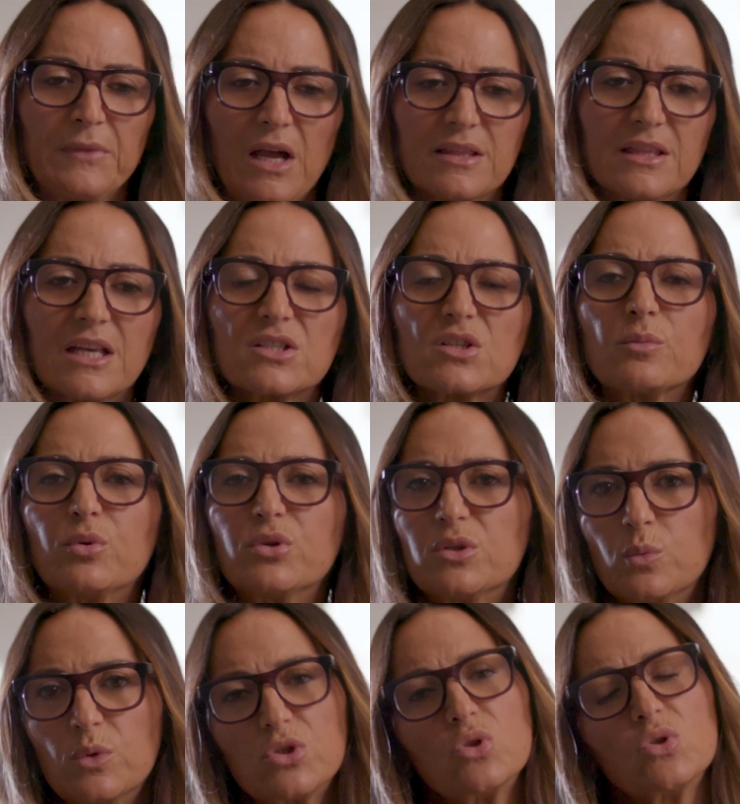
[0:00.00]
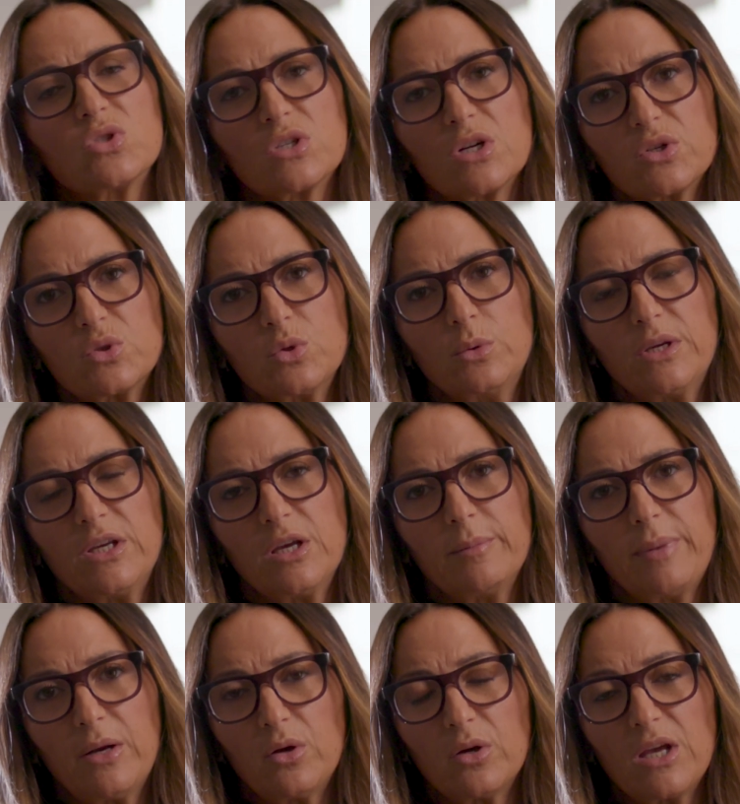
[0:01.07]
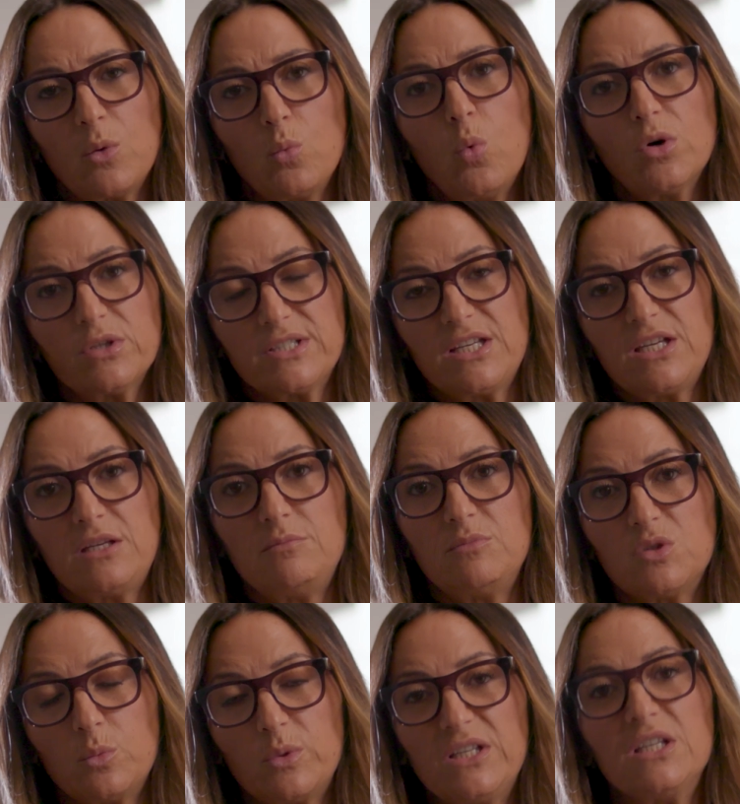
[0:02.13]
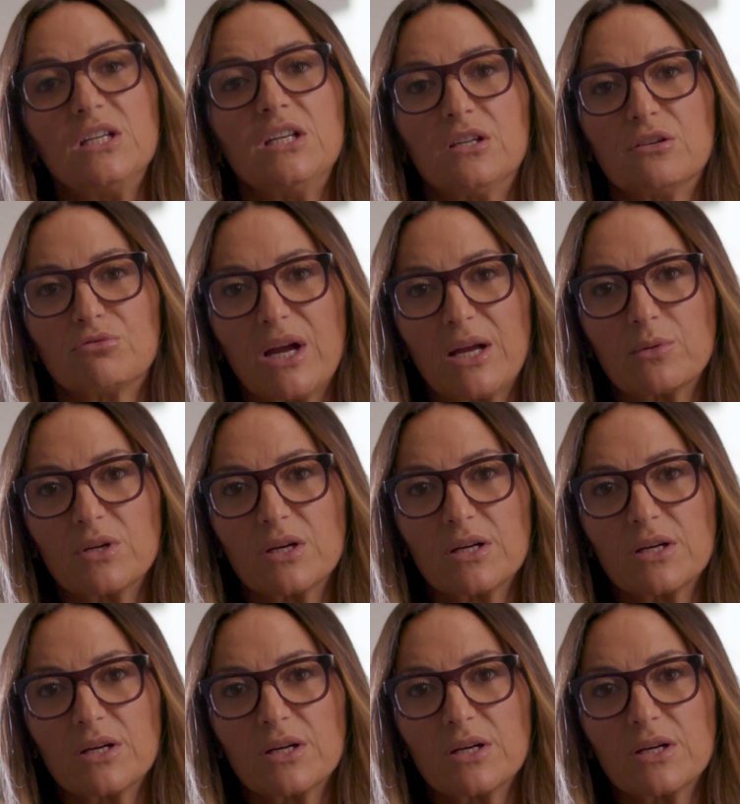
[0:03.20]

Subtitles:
And that's the point at which you start talking about, okay, what team do we need around